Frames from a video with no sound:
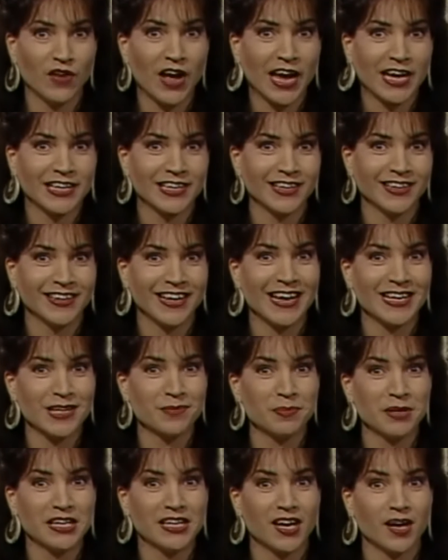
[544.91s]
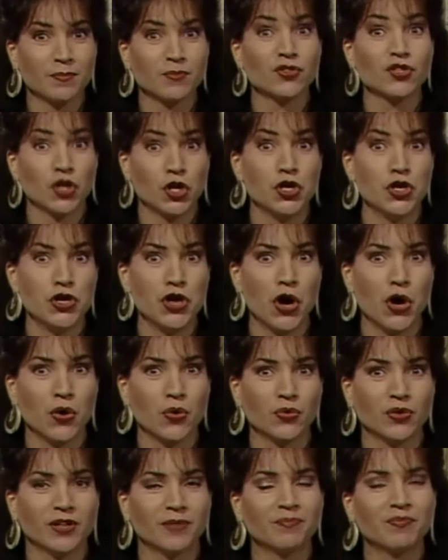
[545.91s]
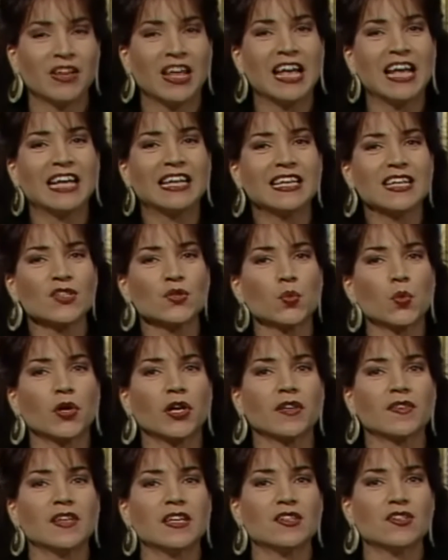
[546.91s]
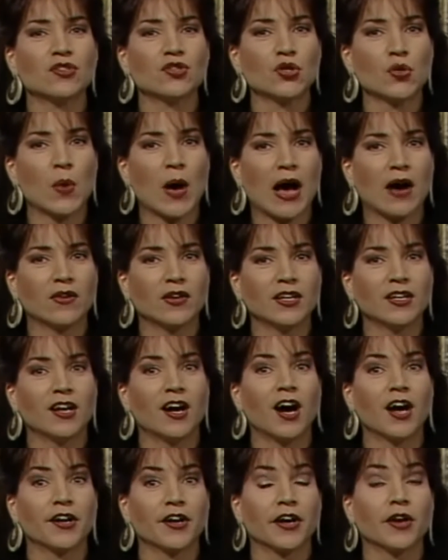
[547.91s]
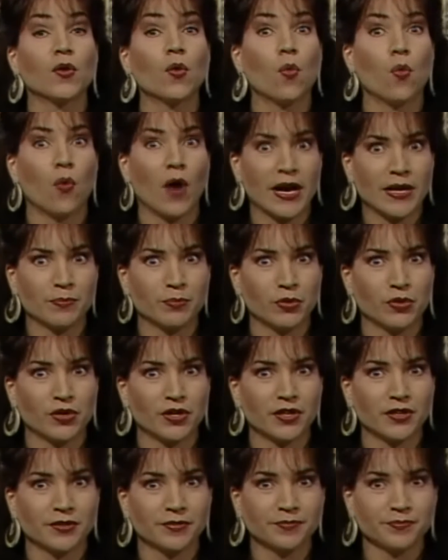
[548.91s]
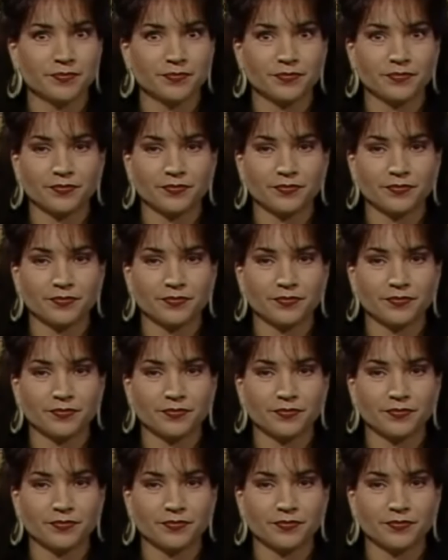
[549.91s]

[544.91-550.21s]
we find it and it becomes known. Let's work these two out on our whiteboard.